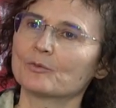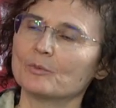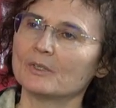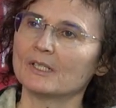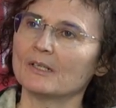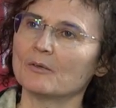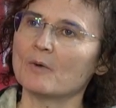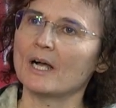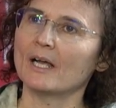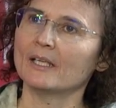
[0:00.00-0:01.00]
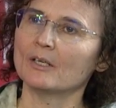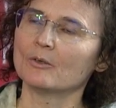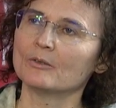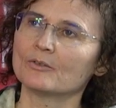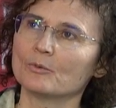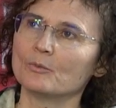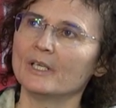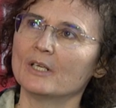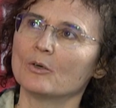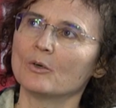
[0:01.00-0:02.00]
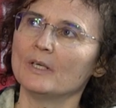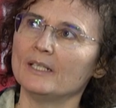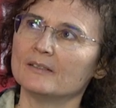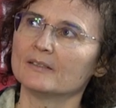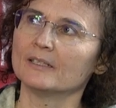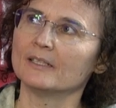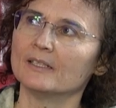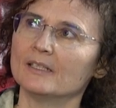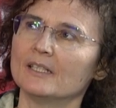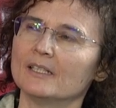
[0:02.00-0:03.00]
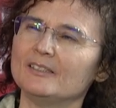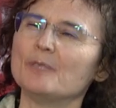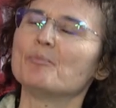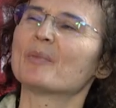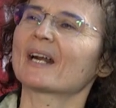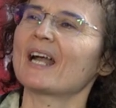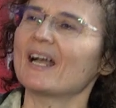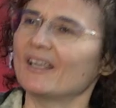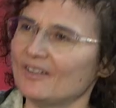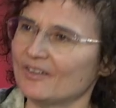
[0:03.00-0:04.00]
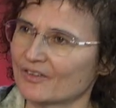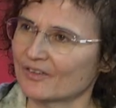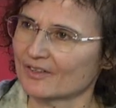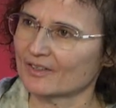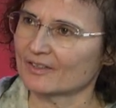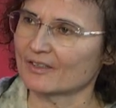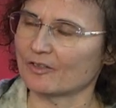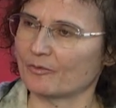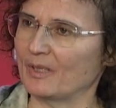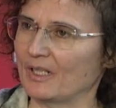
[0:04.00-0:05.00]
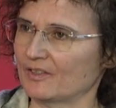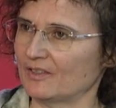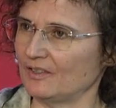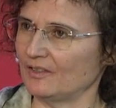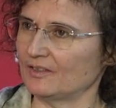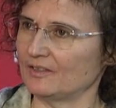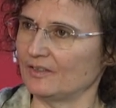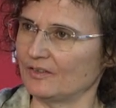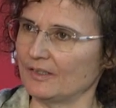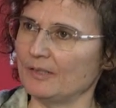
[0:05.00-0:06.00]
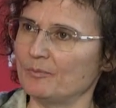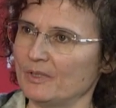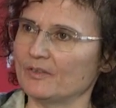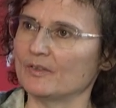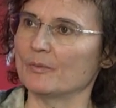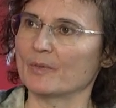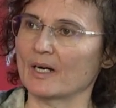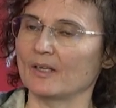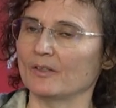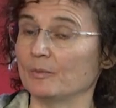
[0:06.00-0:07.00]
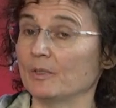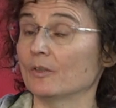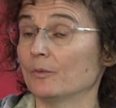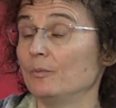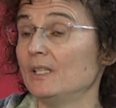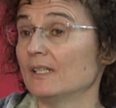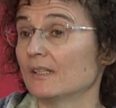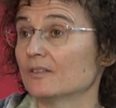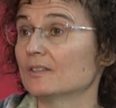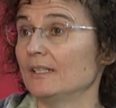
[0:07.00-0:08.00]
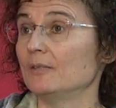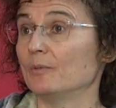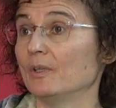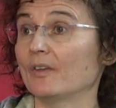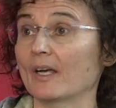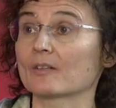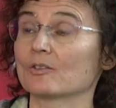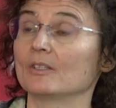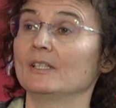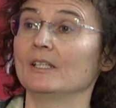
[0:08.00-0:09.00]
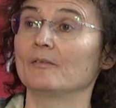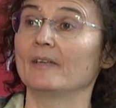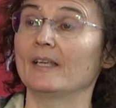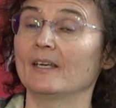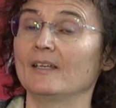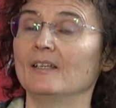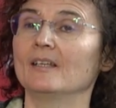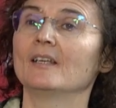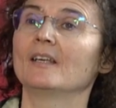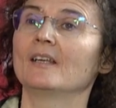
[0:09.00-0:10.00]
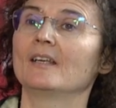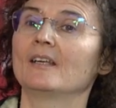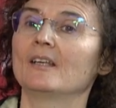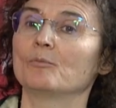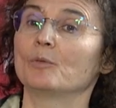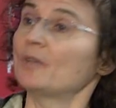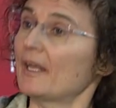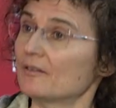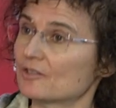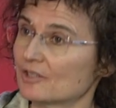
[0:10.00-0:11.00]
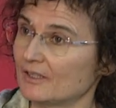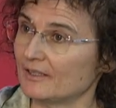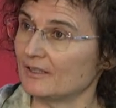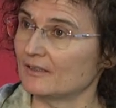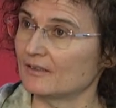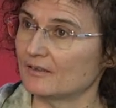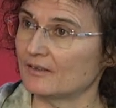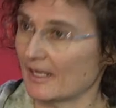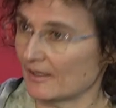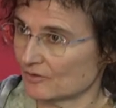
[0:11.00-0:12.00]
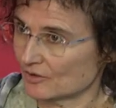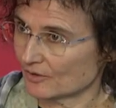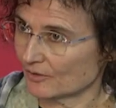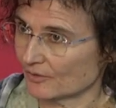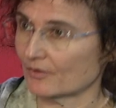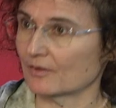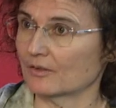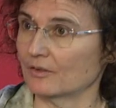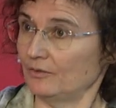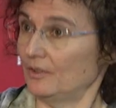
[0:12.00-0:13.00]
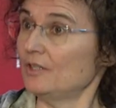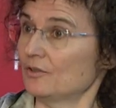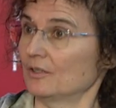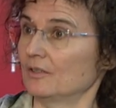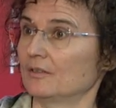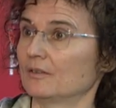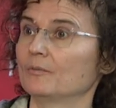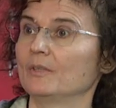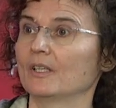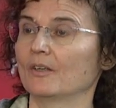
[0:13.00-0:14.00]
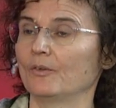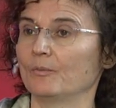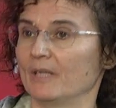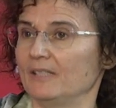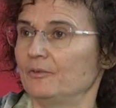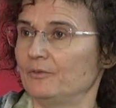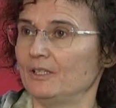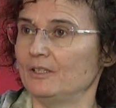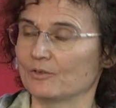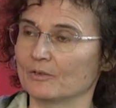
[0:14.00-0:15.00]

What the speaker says: that we have to pay this price every day. So that's the general idea that is actually very simple. Is also, and that's a great advantage, I think, of scientific ideas, is testable.